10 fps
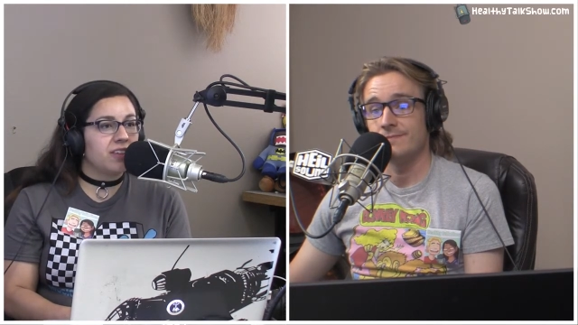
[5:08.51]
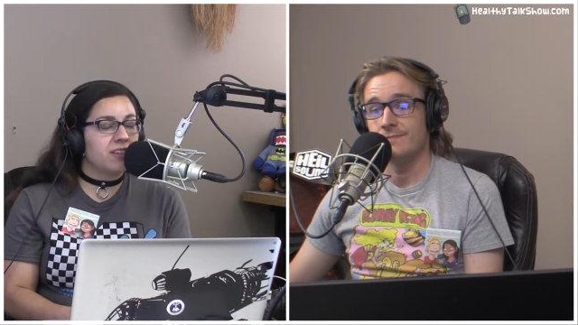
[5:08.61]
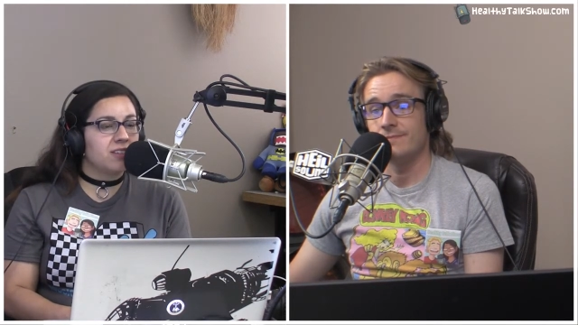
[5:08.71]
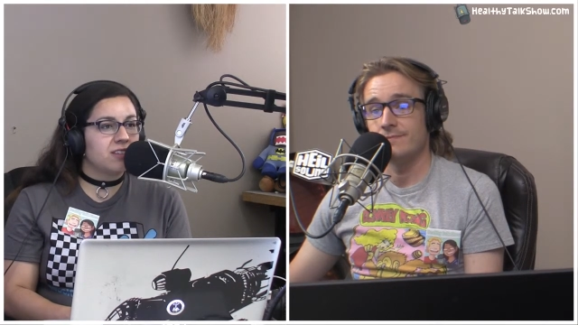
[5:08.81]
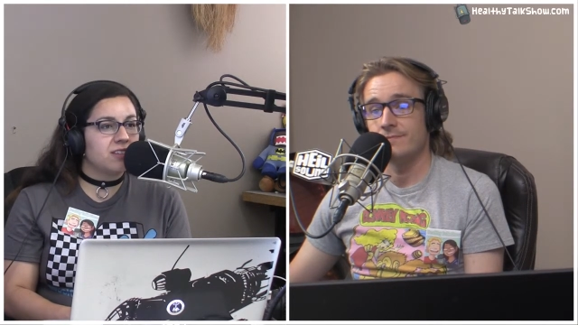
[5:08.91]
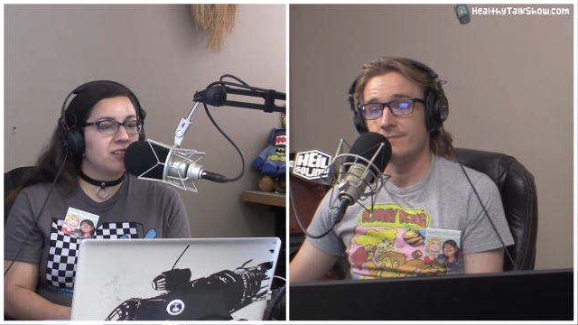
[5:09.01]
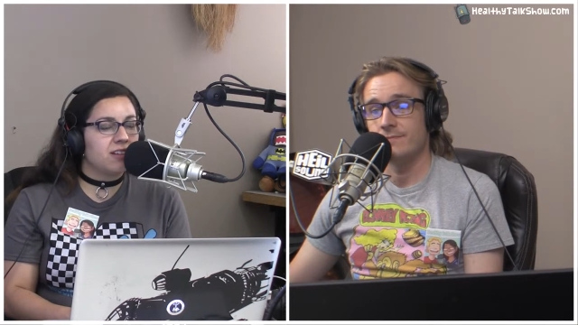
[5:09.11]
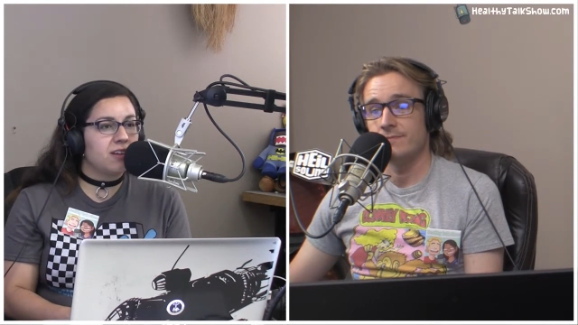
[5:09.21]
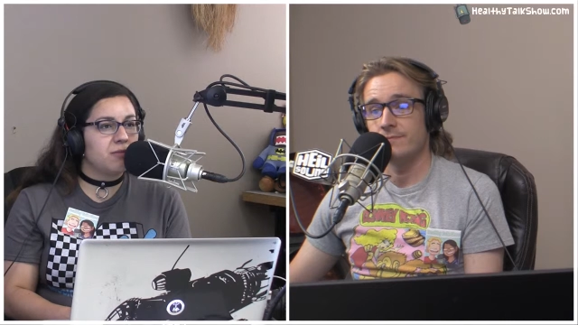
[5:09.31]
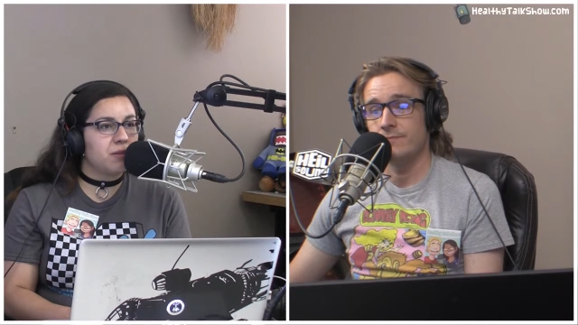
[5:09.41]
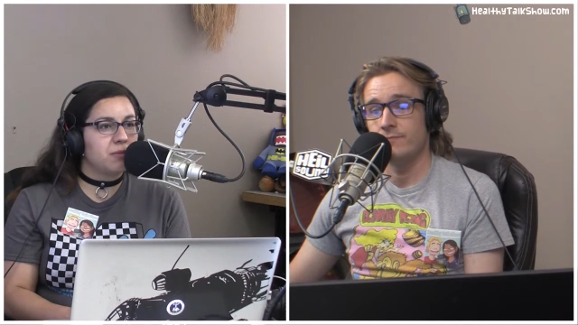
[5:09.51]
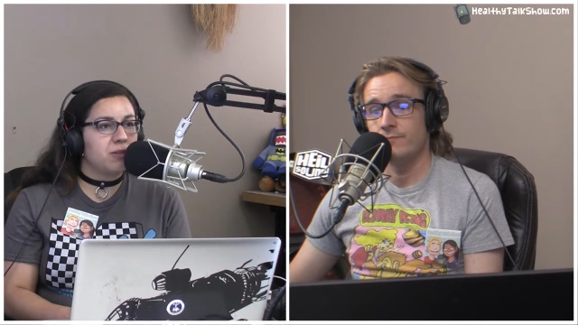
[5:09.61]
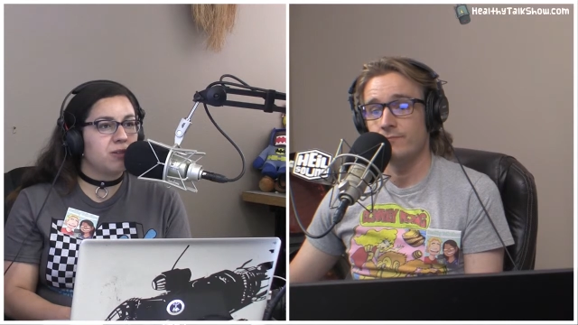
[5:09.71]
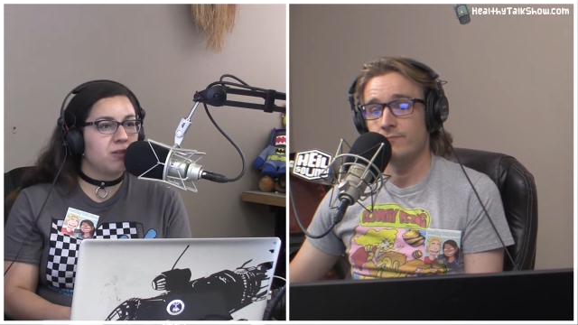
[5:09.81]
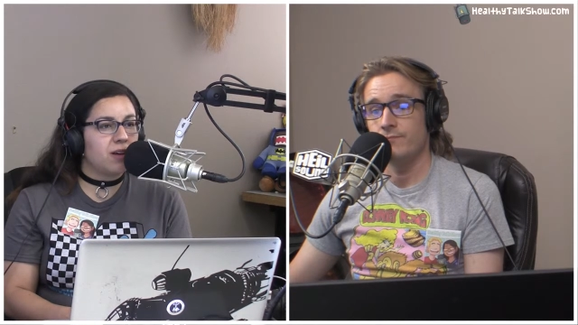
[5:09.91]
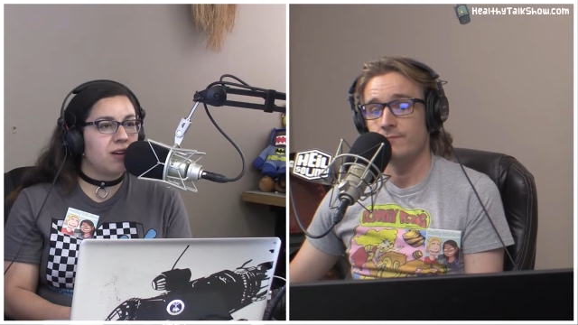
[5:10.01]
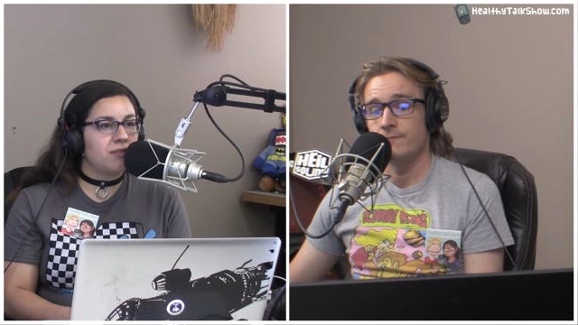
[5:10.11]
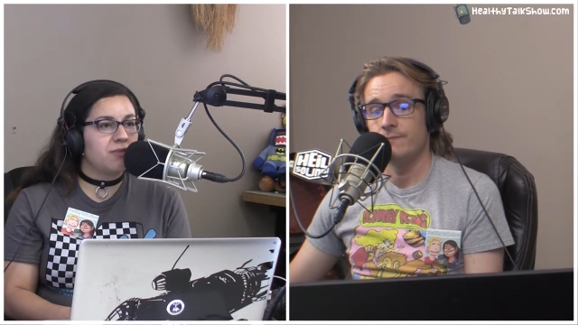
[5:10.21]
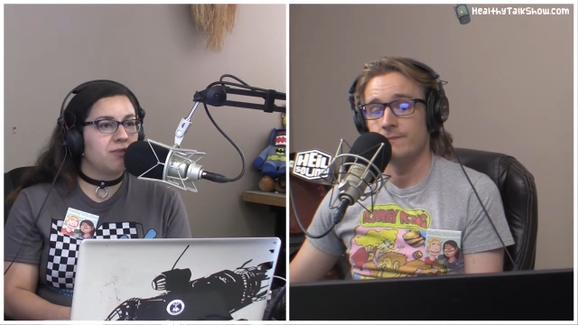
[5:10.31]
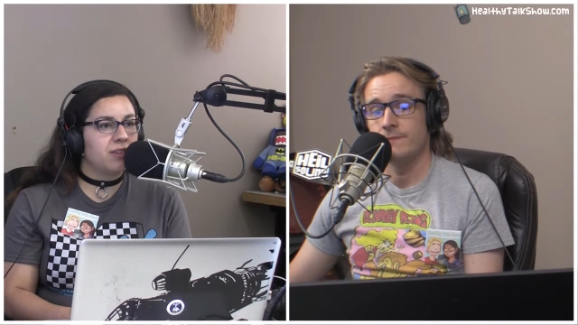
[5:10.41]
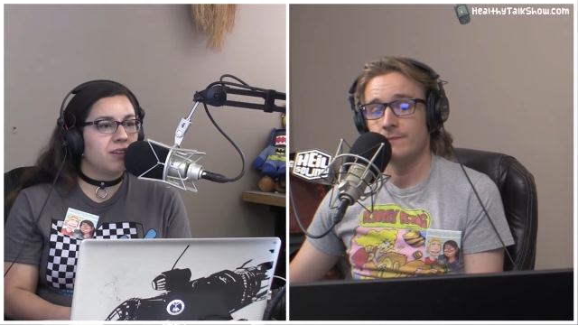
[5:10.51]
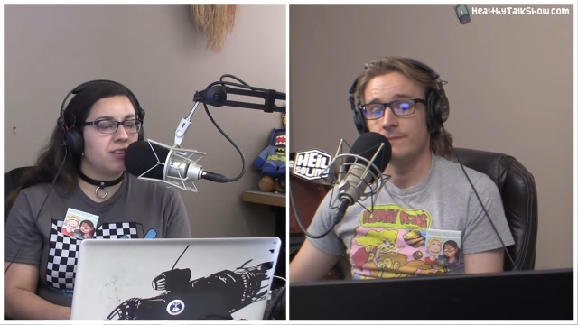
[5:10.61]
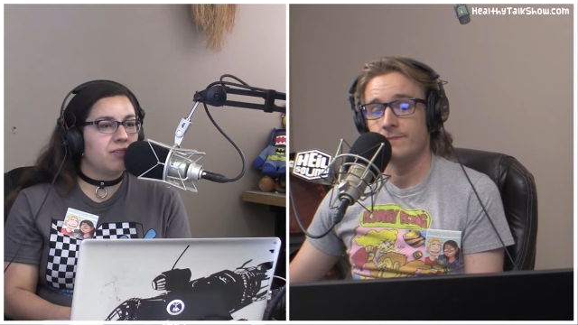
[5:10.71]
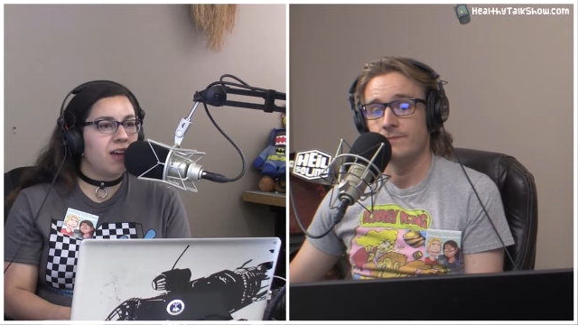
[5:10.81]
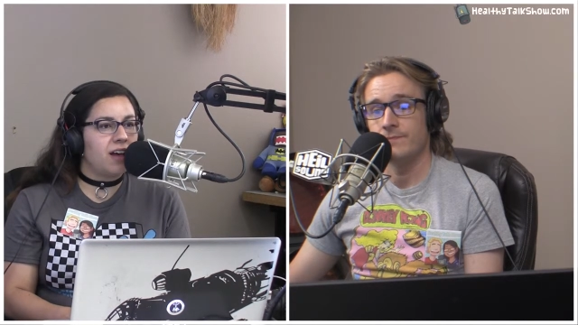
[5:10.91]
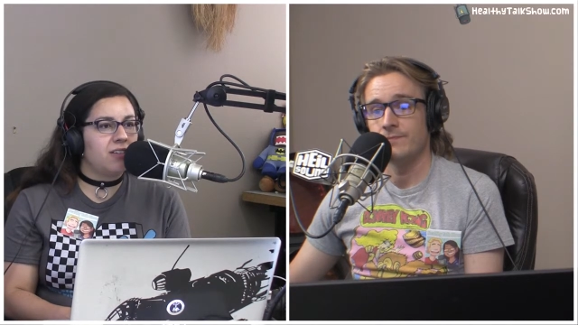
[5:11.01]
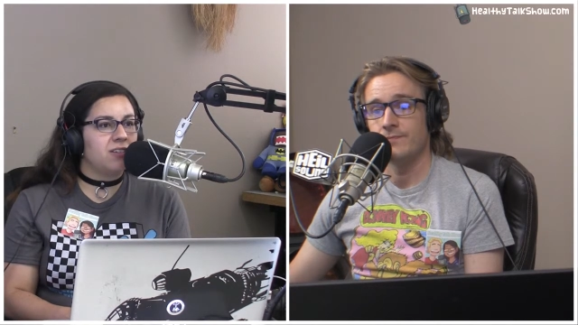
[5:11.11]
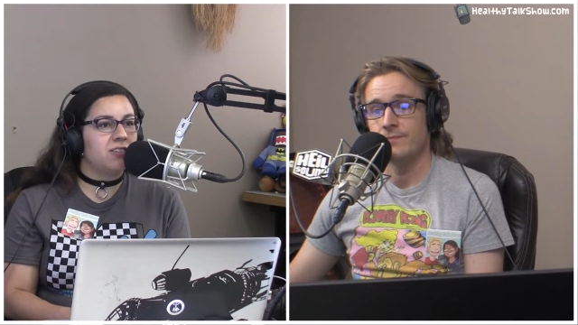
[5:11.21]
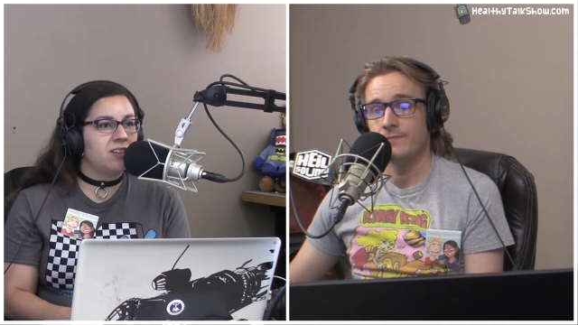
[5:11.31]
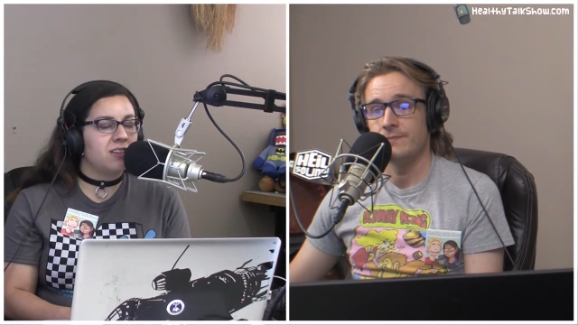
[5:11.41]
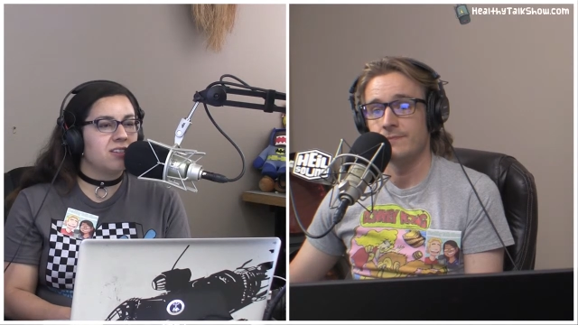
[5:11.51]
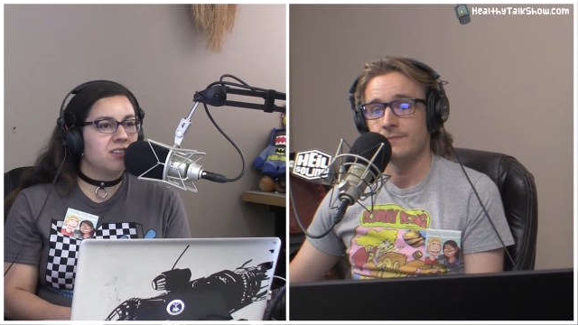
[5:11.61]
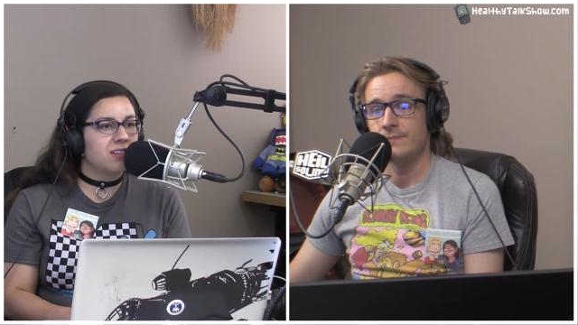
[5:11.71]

Speaker 1: since a lot of people do have uh, allergies,